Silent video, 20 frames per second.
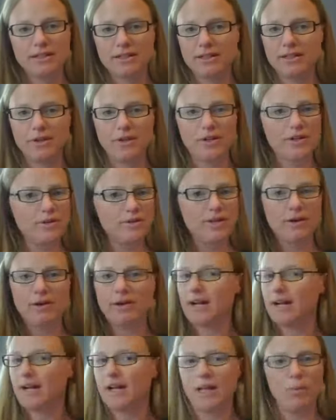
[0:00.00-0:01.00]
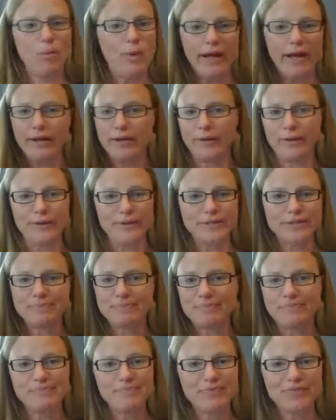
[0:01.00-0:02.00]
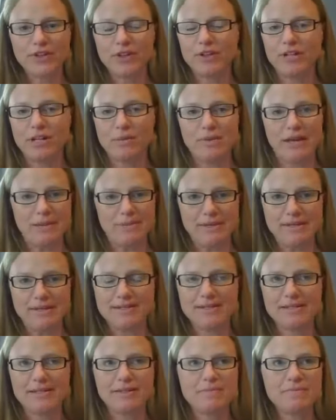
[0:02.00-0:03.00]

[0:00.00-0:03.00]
little I call them wackadoodles, your little babies.